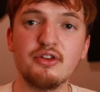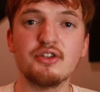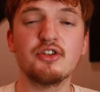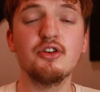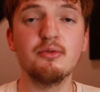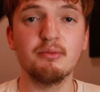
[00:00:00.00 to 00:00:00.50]
are the
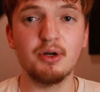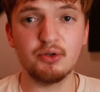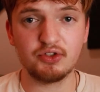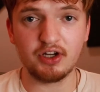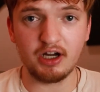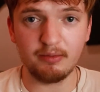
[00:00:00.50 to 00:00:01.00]
2
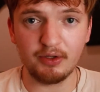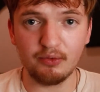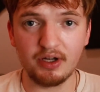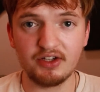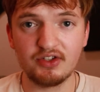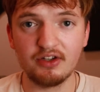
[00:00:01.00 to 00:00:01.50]
most common
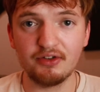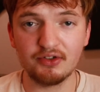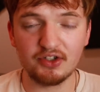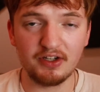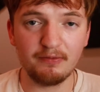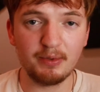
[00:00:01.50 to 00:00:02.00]
ways that you'll
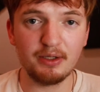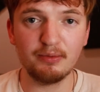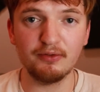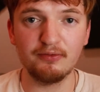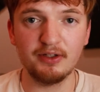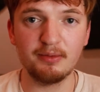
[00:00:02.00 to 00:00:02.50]
see
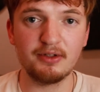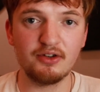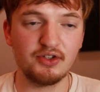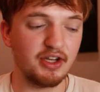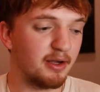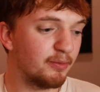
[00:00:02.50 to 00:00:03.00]
people flip their
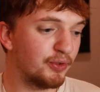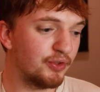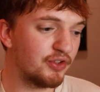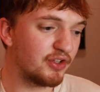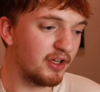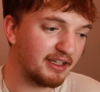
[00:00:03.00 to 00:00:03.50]

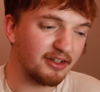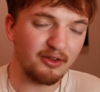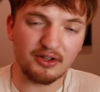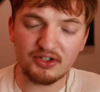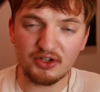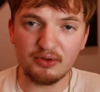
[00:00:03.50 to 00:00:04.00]
samples, and they're
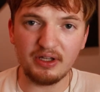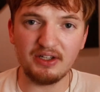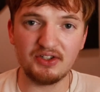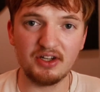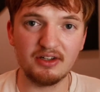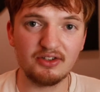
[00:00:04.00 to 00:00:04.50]
the 2
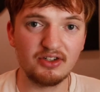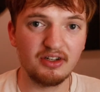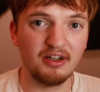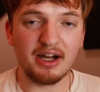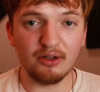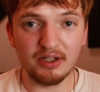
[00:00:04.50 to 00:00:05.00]

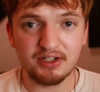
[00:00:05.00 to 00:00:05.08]
easiest. Now